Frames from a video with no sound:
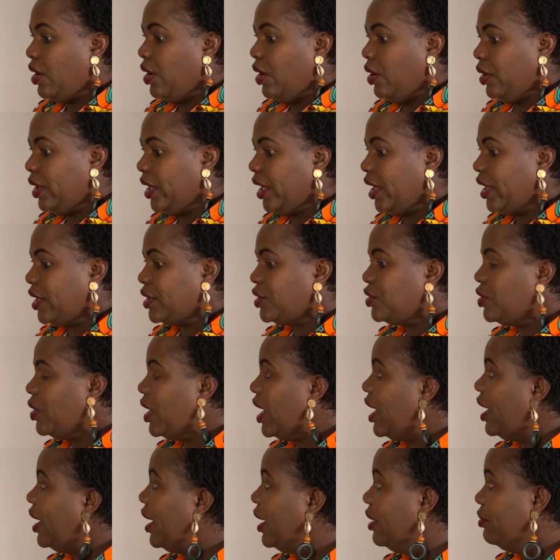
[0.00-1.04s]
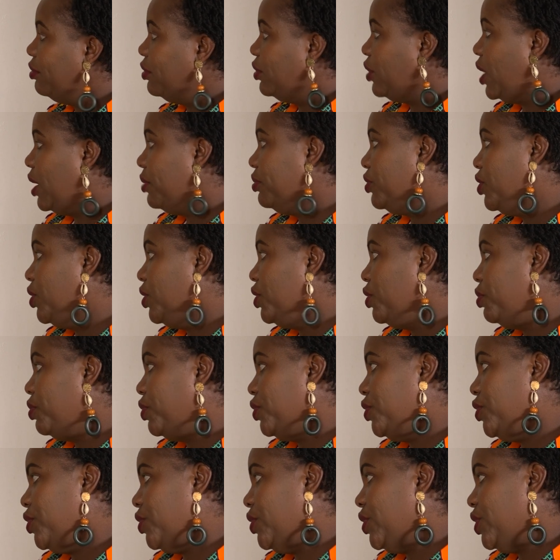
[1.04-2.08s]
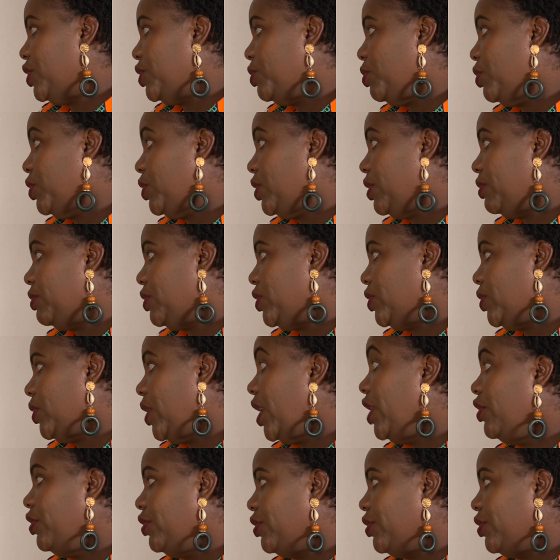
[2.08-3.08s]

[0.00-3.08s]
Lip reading: Okay. So I'm going to put you on the spot. I'm sorry. I know